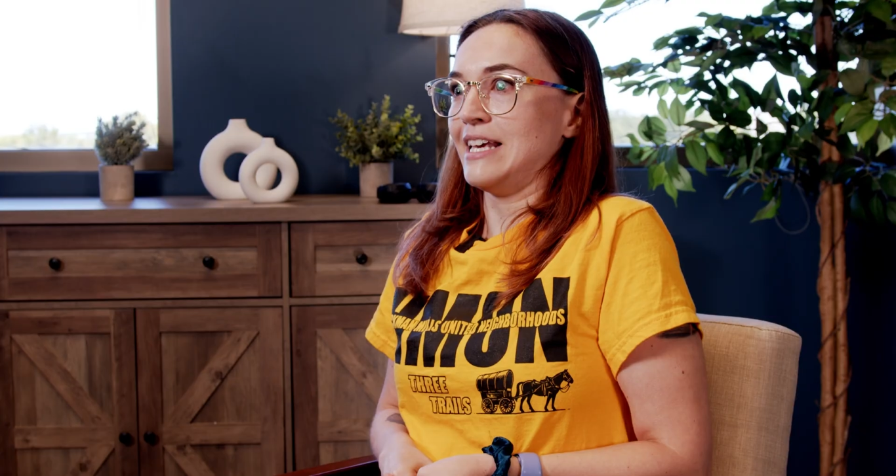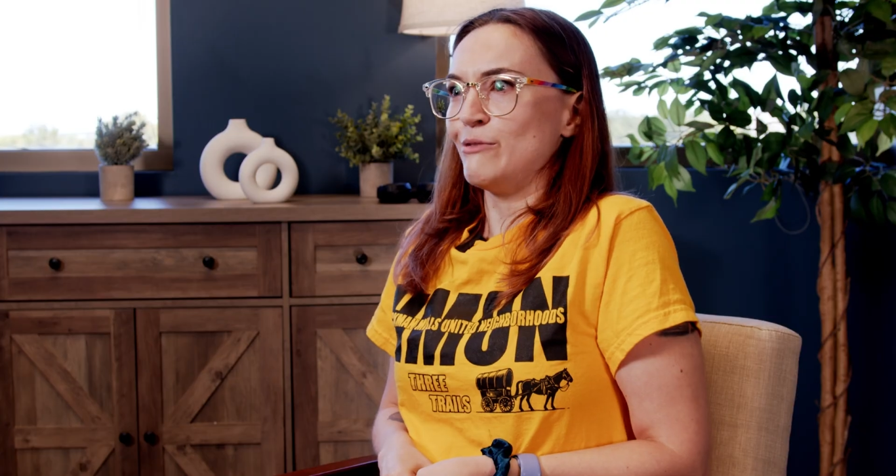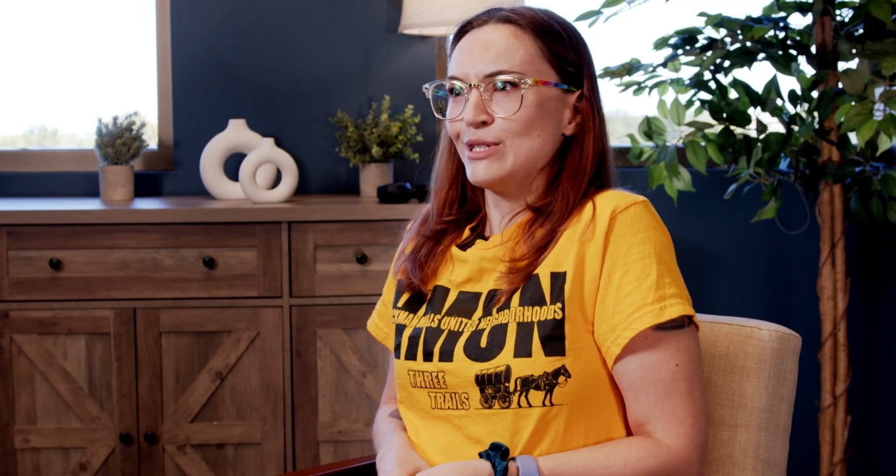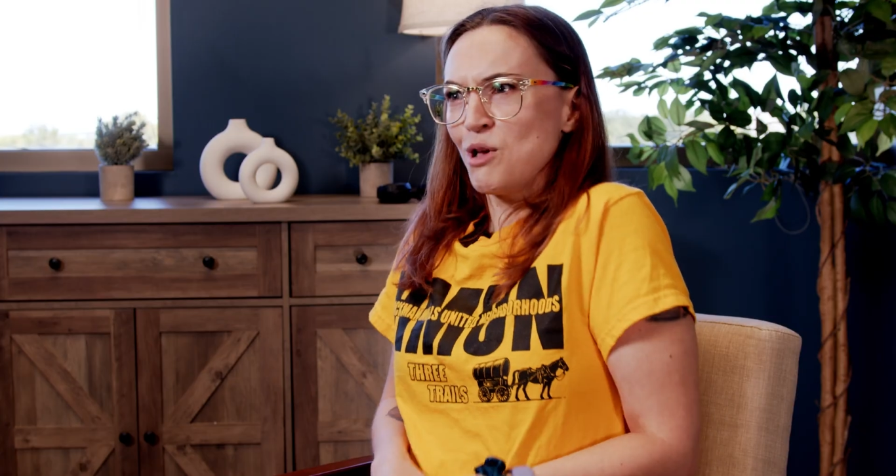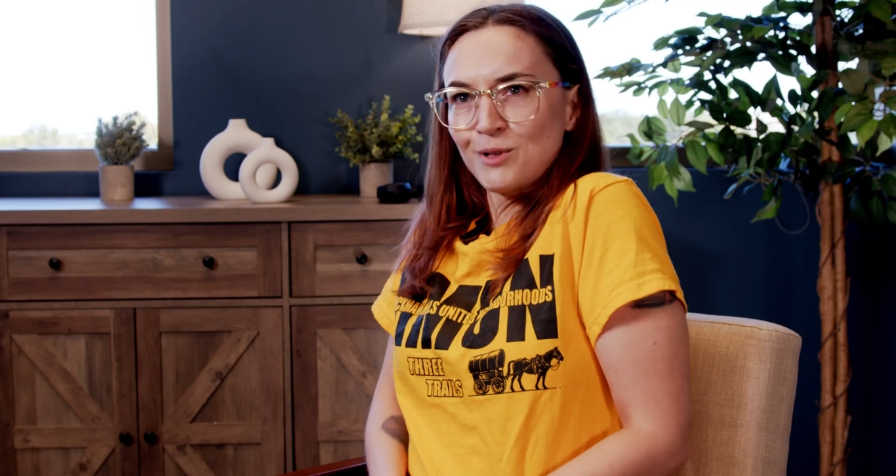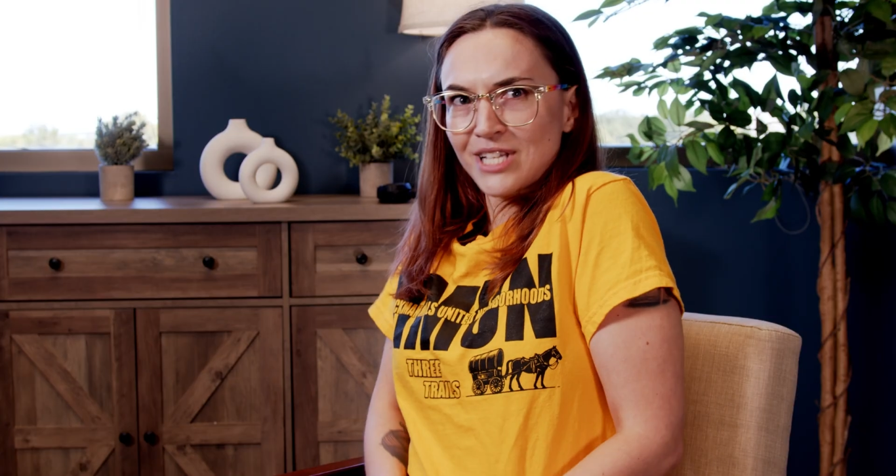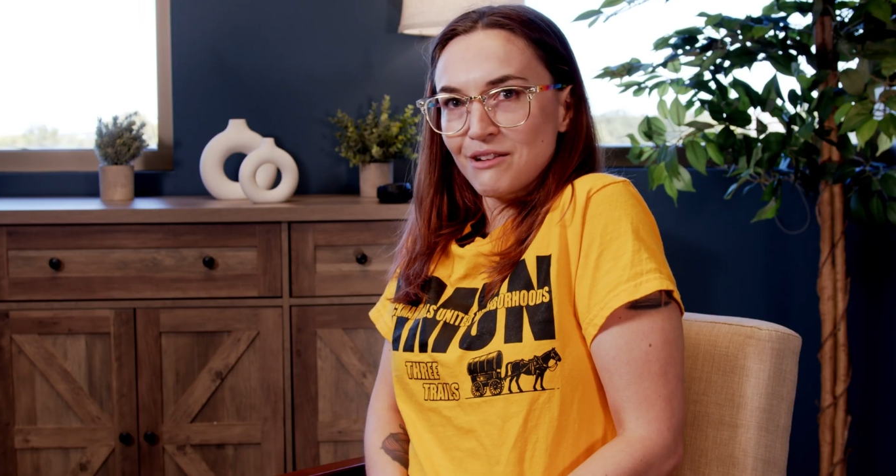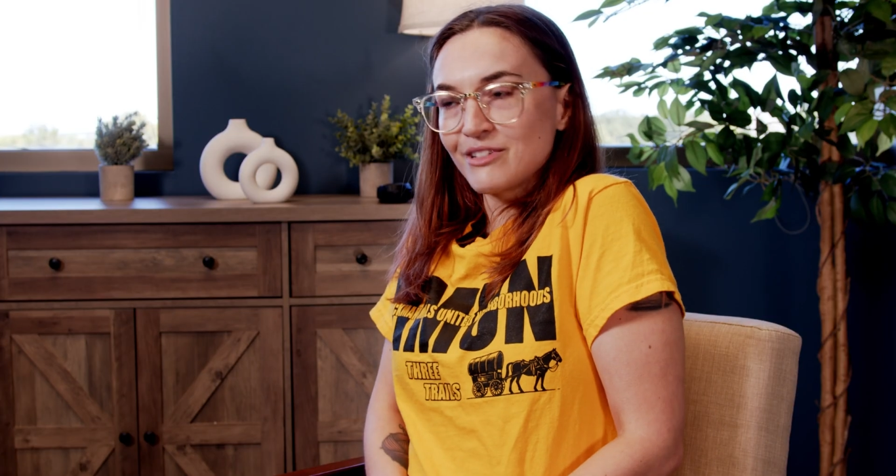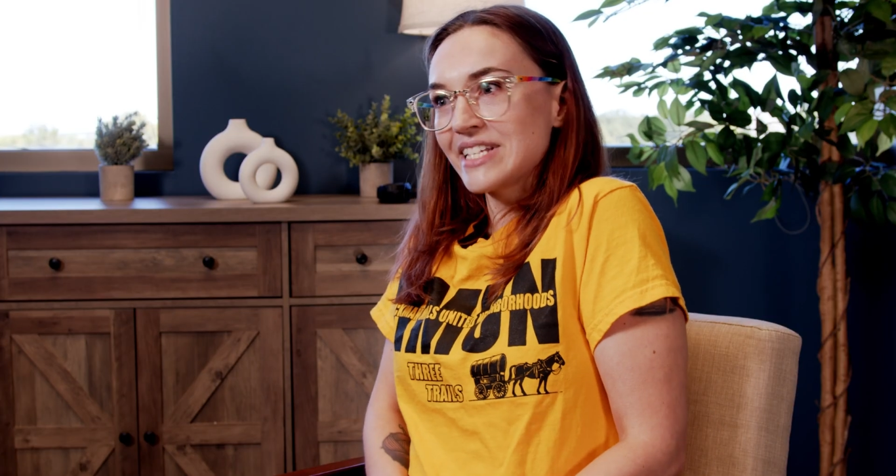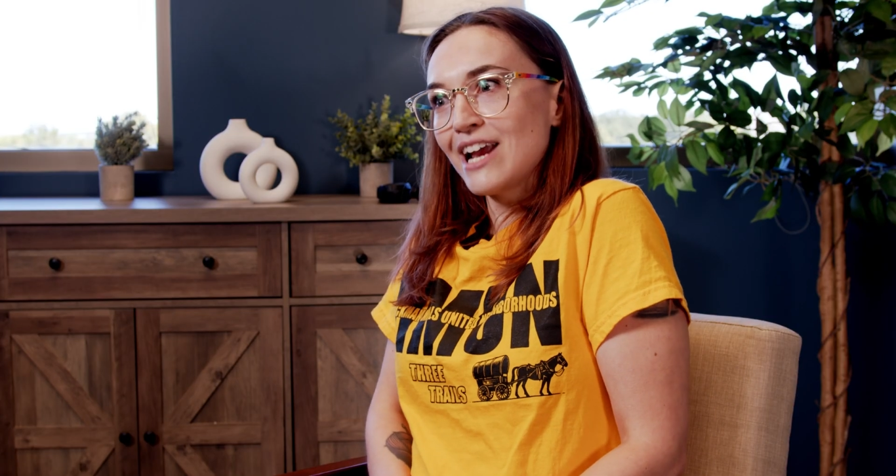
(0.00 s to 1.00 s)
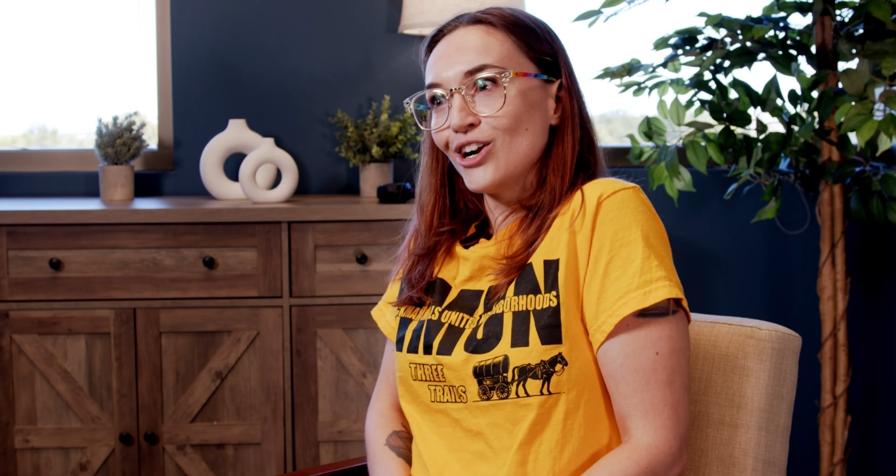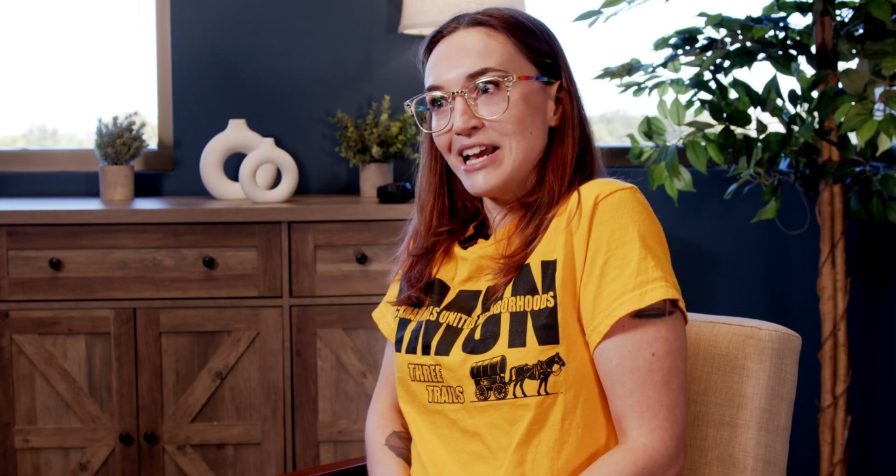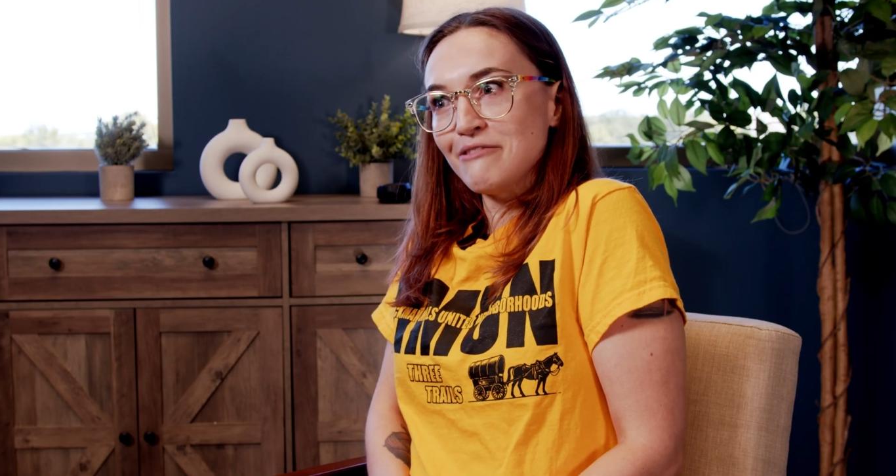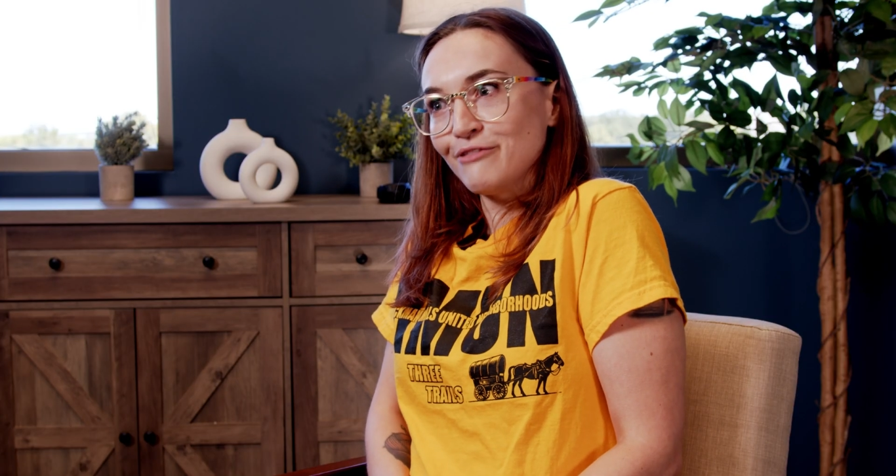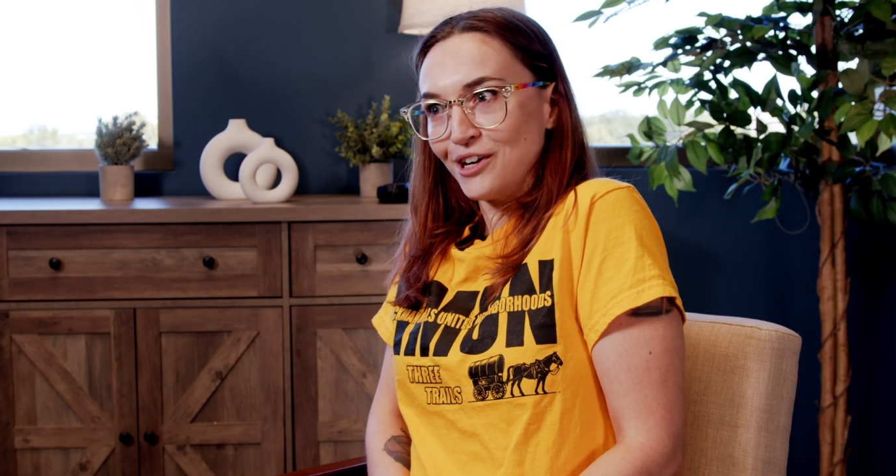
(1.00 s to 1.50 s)
It was almost kind of
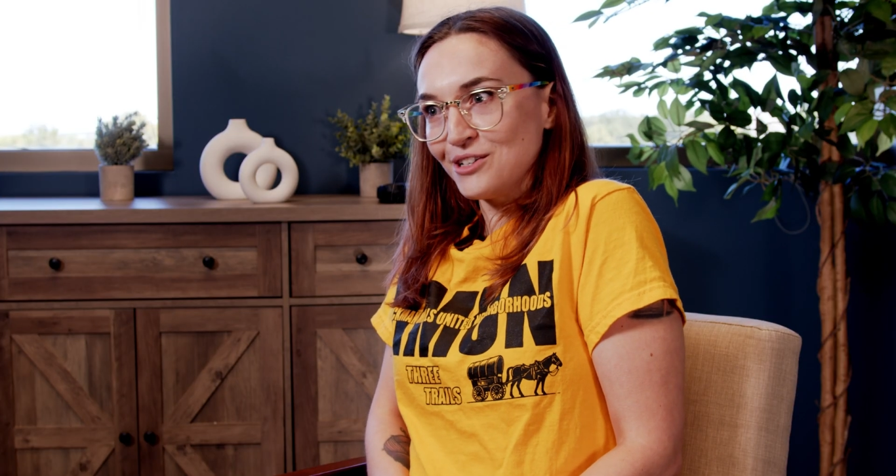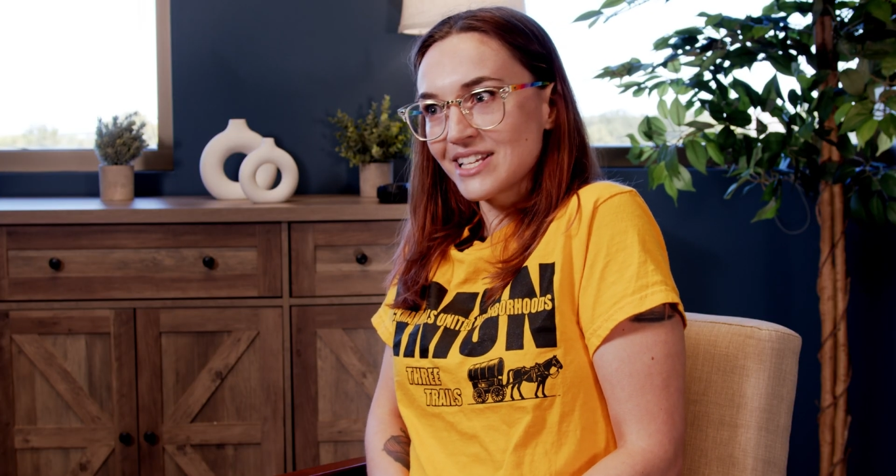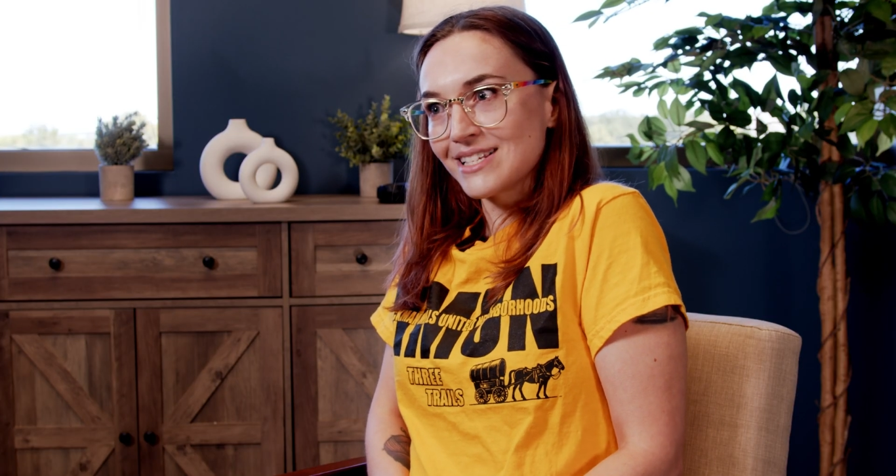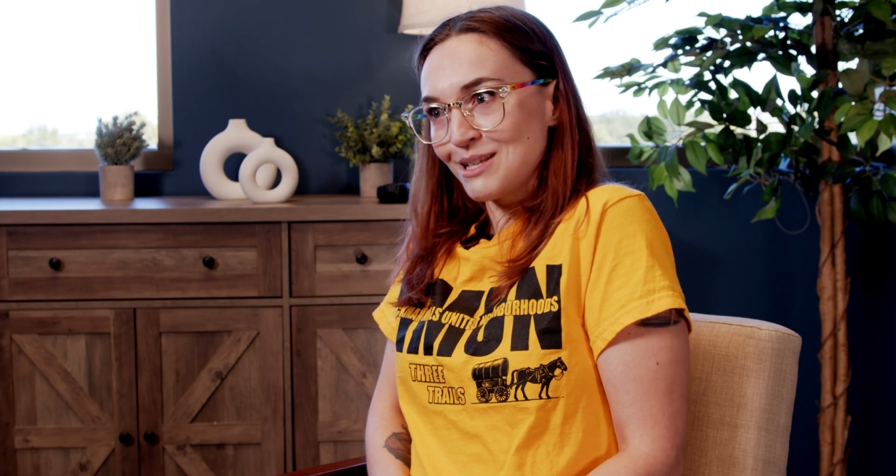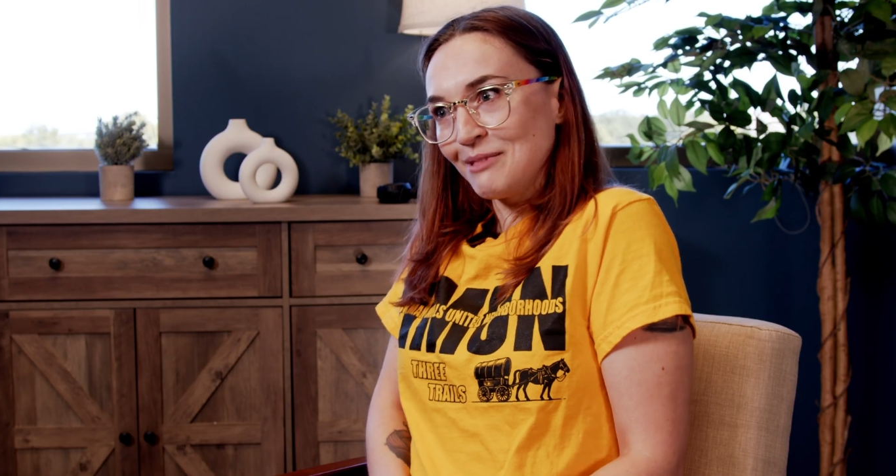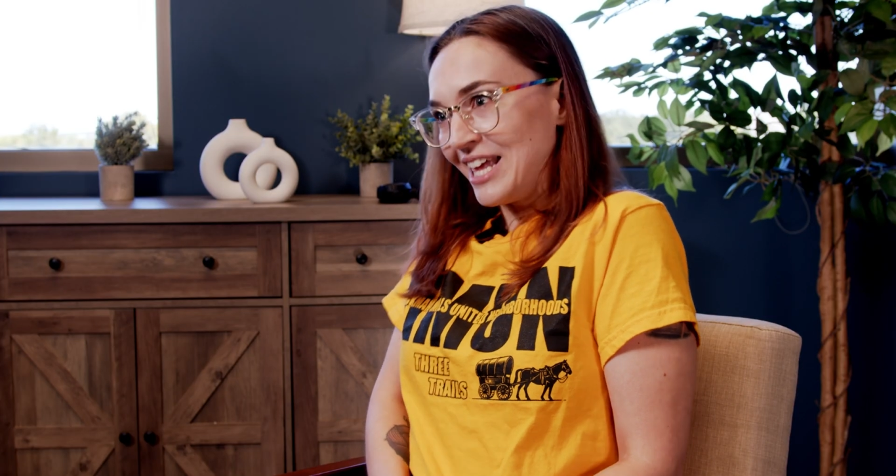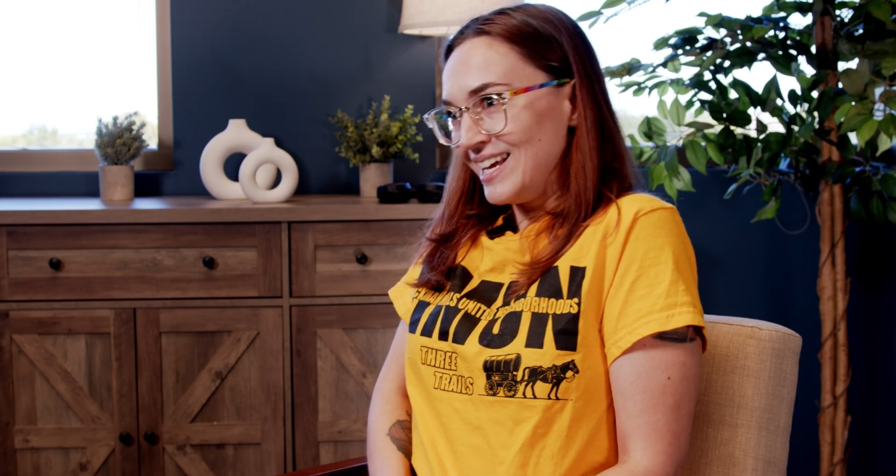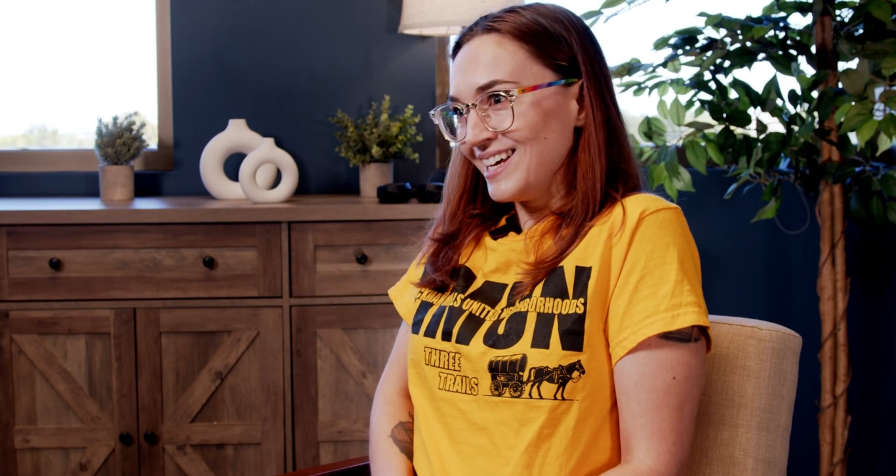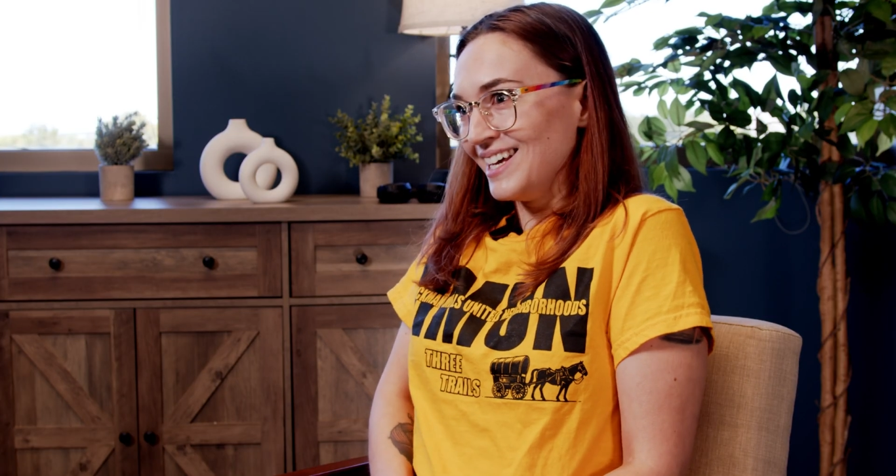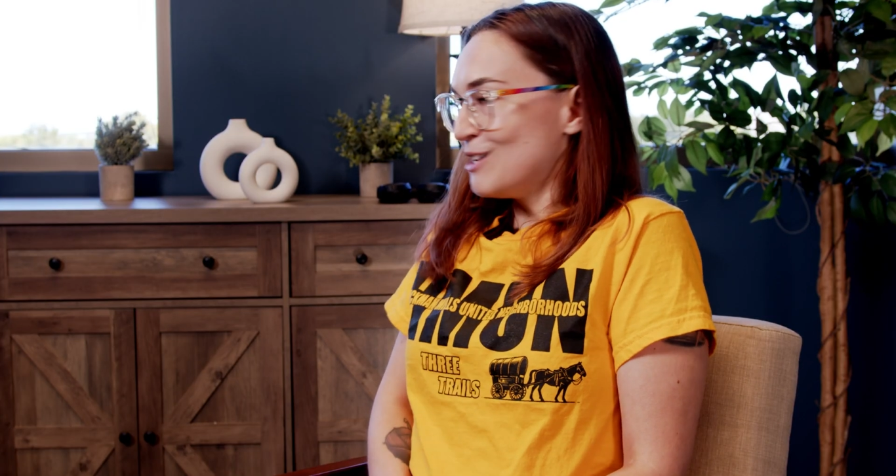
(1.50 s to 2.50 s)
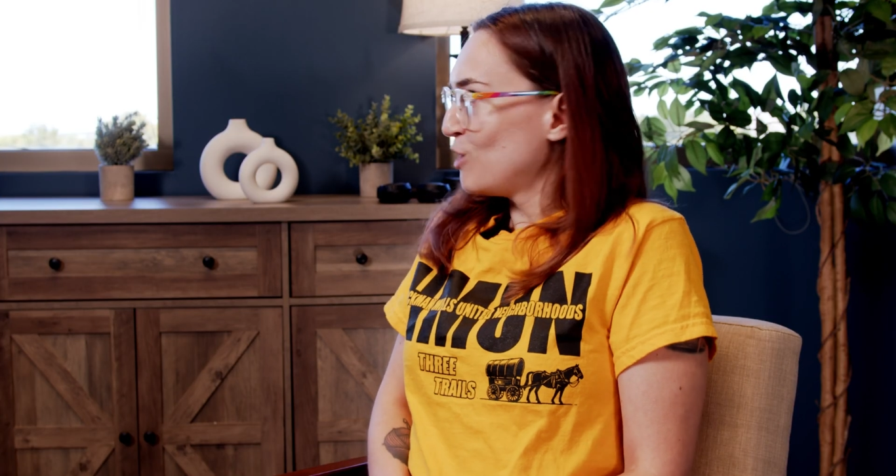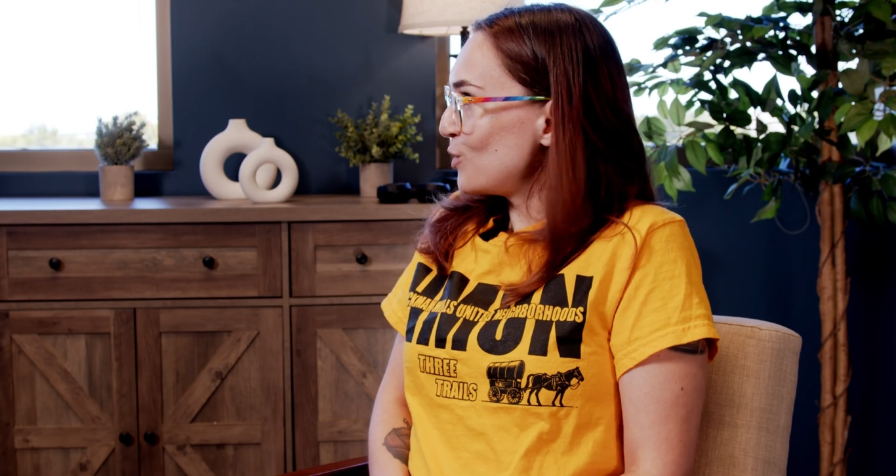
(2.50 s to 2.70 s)
scary at first, because I'm like,